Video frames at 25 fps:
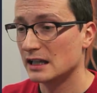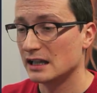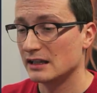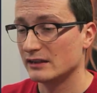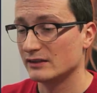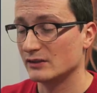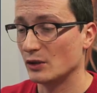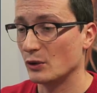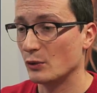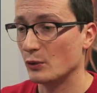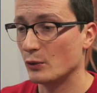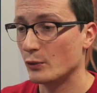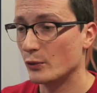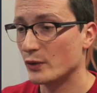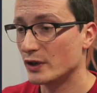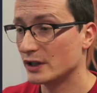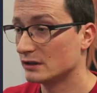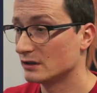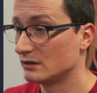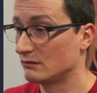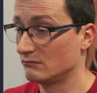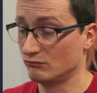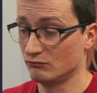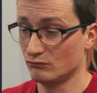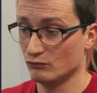So
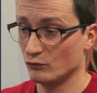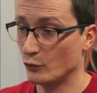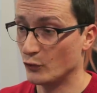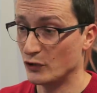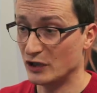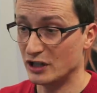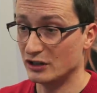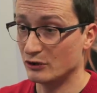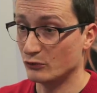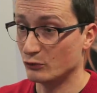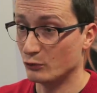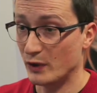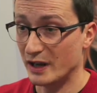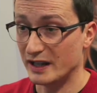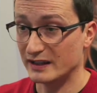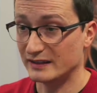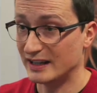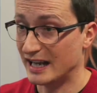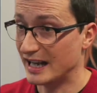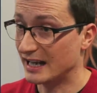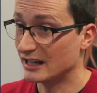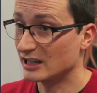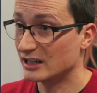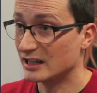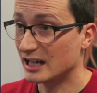we, we didn't
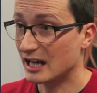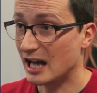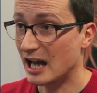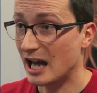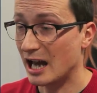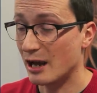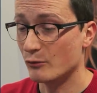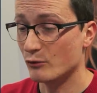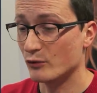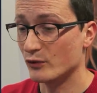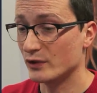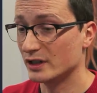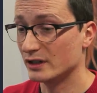waste any time,